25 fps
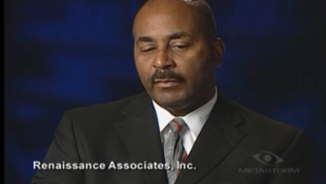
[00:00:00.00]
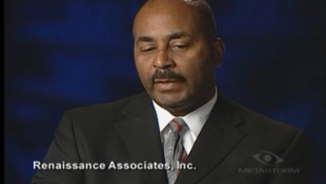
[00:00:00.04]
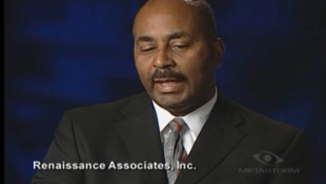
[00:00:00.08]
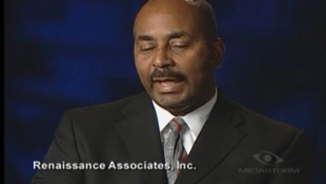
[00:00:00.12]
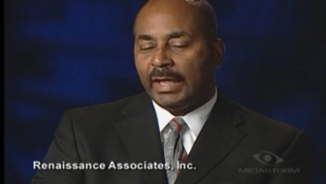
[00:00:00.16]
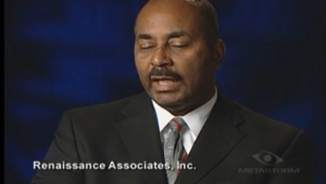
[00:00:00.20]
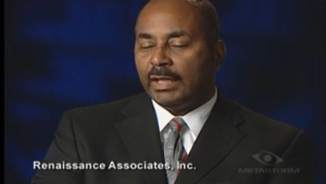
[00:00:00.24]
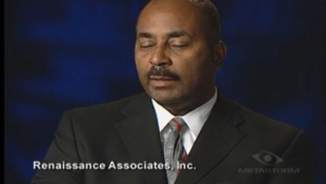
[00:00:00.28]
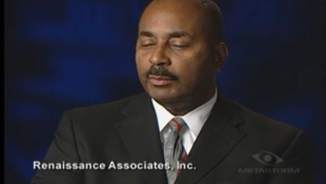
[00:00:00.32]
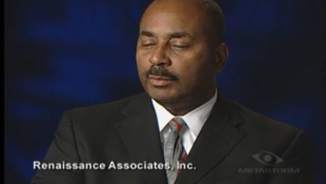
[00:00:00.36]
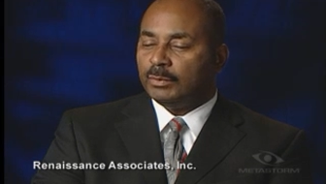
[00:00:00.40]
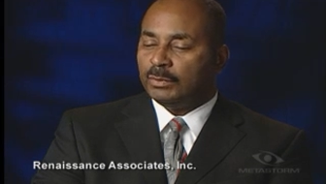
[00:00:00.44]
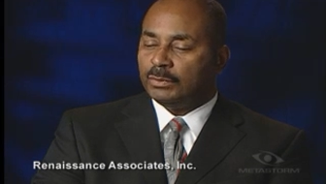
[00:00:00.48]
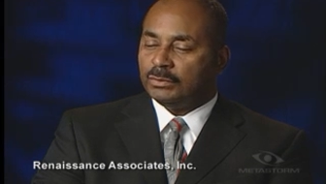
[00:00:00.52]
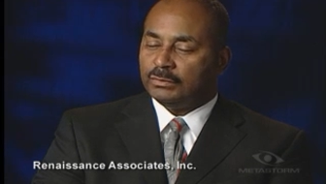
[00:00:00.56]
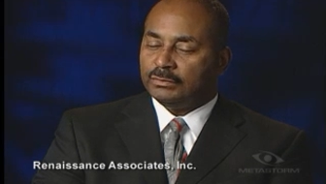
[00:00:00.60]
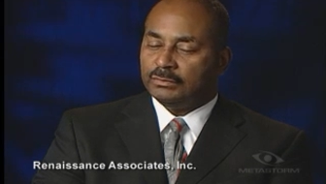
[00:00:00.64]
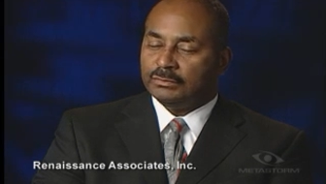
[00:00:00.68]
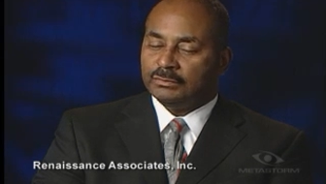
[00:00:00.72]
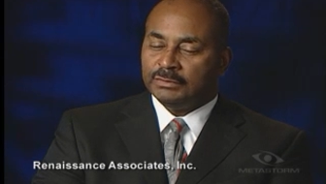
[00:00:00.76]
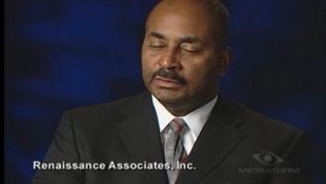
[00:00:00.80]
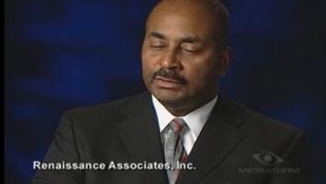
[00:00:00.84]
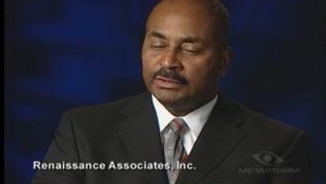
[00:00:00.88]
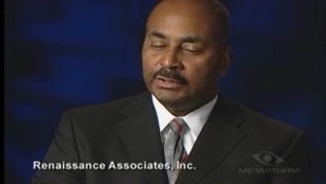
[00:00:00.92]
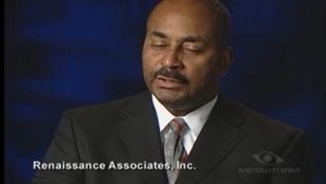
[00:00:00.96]
able
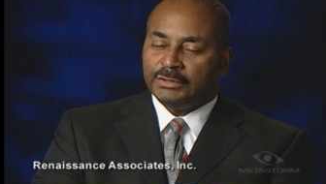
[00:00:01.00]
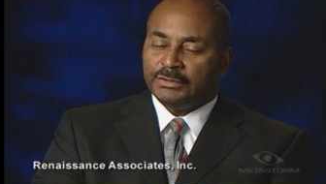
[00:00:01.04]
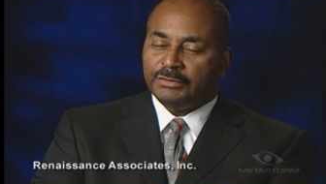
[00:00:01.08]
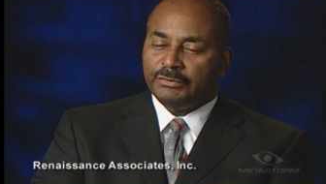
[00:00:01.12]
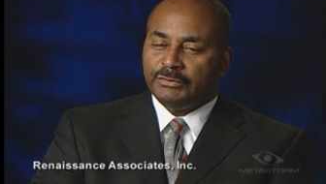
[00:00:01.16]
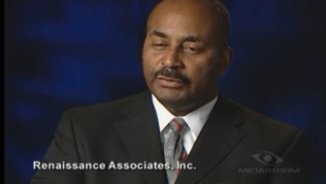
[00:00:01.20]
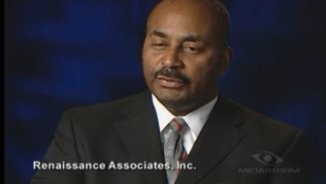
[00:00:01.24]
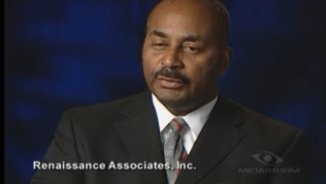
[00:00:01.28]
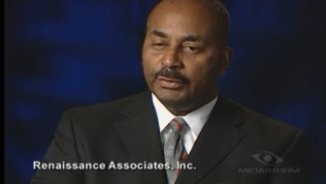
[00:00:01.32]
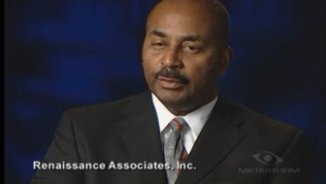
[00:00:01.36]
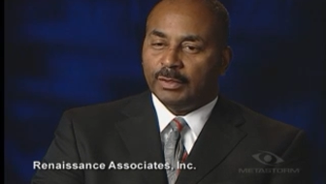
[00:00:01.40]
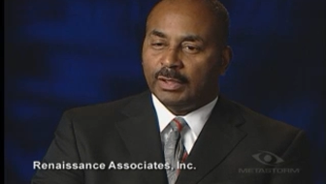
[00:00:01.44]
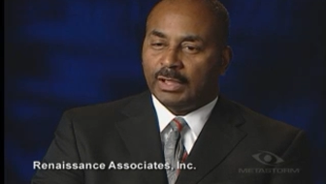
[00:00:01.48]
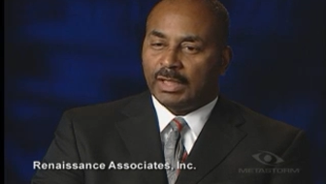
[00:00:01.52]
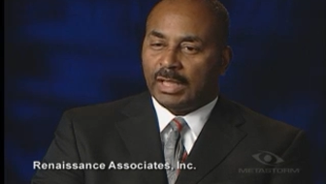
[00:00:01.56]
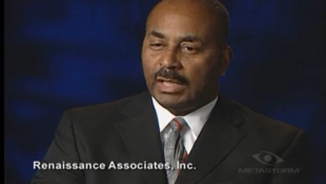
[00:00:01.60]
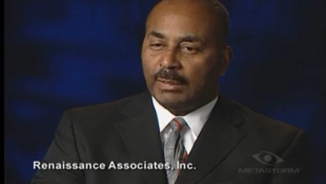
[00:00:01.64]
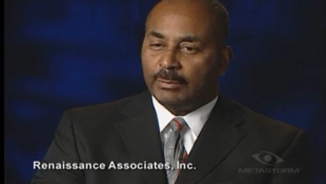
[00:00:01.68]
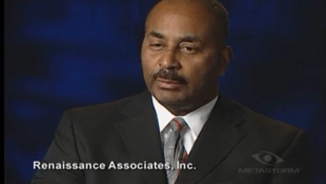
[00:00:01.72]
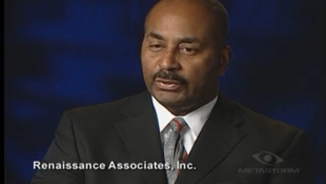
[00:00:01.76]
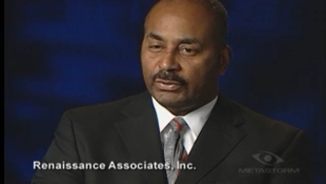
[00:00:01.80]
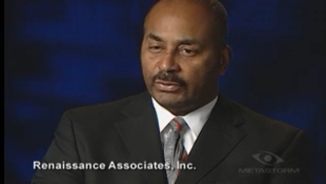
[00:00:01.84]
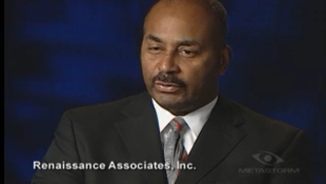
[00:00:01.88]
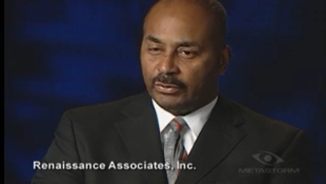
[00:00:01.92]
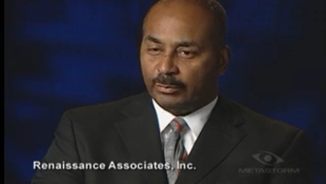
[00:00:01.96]
to
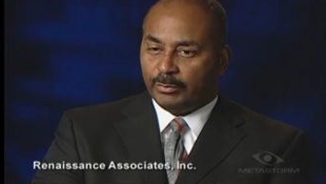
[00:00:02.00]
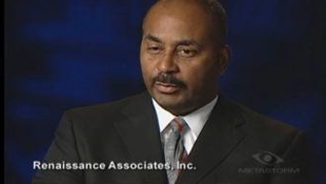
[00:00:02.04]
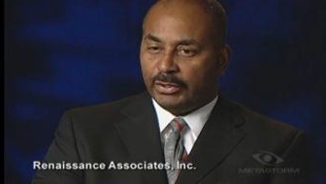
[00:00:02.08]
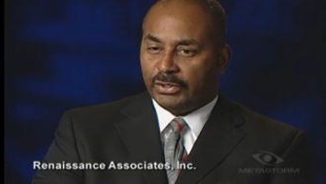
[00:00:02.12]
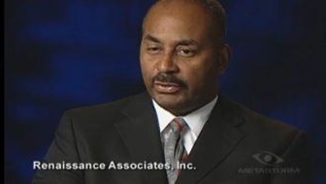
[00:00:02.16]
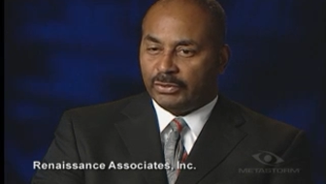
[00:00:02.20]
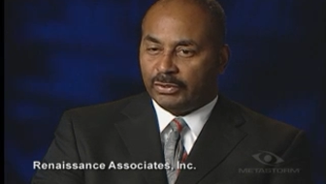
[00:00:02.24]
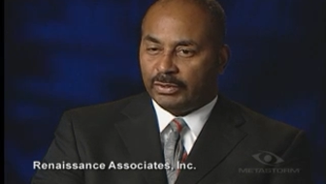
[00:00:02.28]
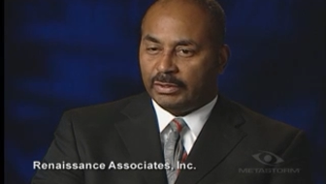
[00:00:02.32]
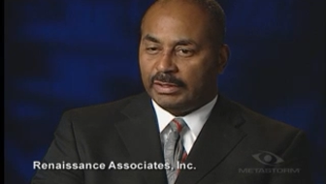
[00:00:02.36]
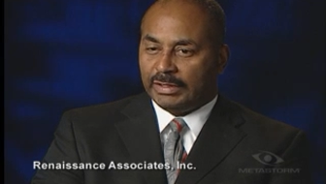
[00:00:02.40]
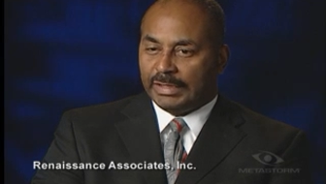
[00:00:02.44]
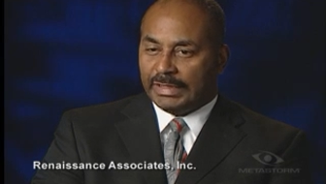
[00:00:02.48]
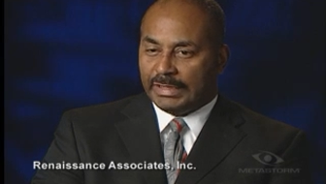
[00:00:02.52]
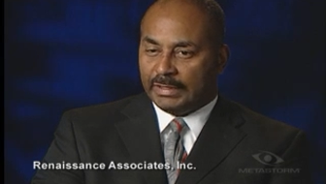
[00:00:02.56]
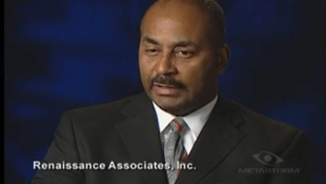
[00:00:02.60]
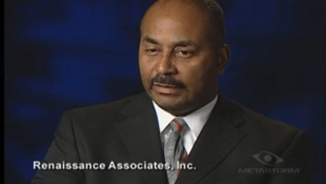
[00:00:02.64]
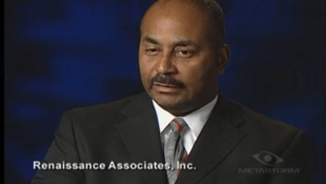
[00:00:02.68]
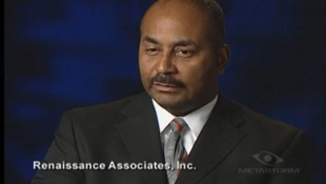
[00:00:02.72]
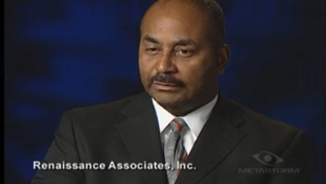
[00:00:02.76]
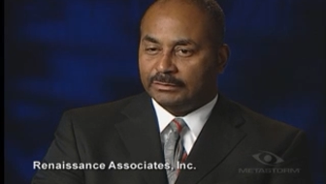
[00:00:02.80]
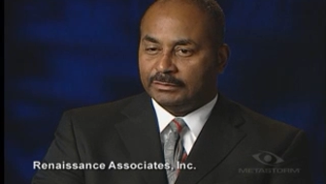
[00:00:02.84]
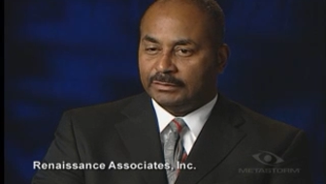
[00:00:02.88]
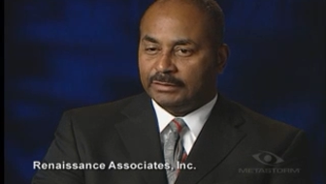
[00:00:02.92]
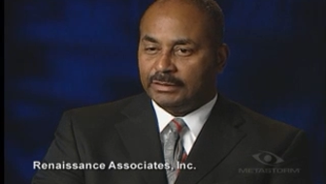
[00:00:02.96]
accomplish their mission
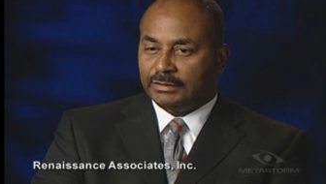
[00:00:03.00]
now